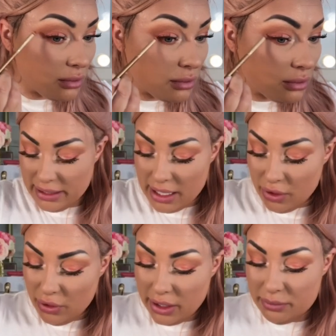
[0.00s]

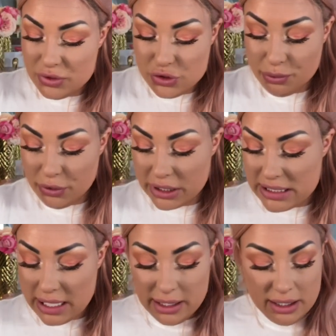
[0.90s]
Now I'm super
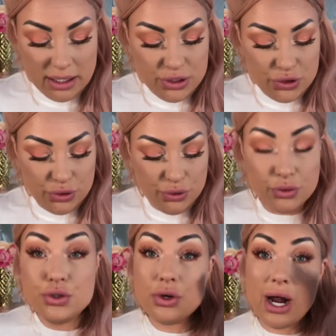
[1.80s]
excited to
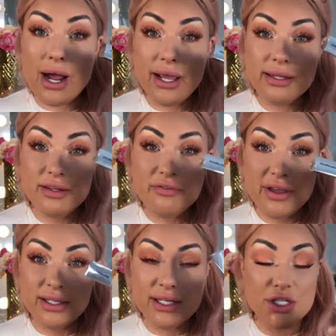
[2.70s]
try the
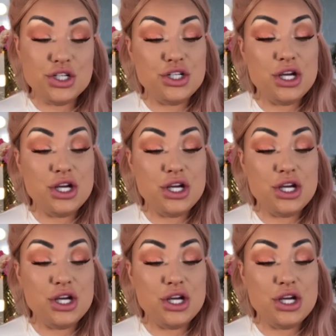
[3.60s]
Vanish